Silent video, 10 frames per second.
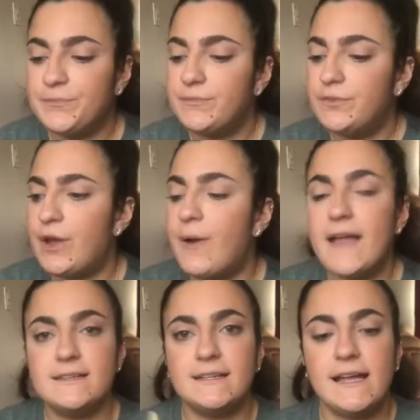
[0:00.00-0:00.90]
So I
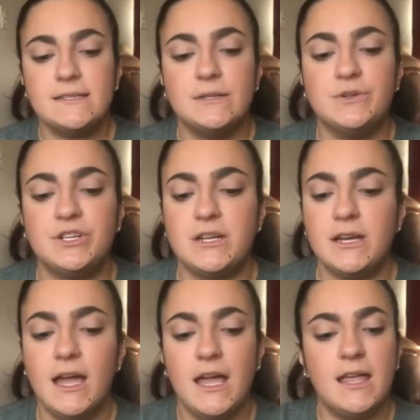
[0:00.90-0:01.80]
did get sushi.
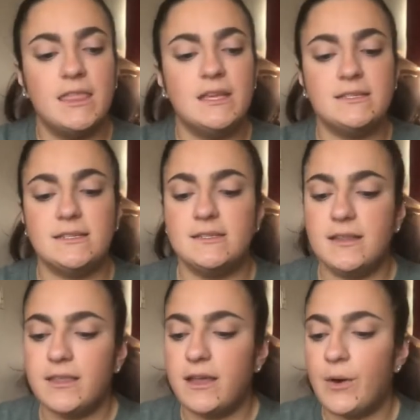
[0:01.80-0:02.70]
This is
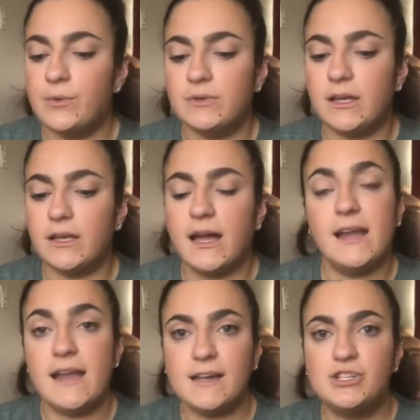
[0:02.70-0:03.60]
the only
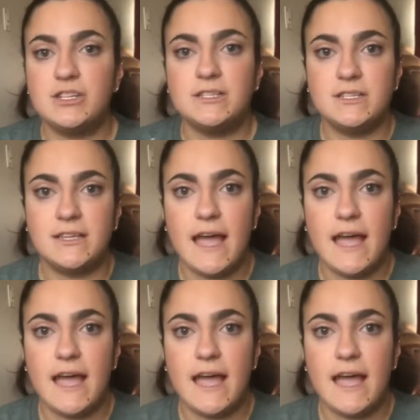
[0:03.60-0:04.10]
connection to the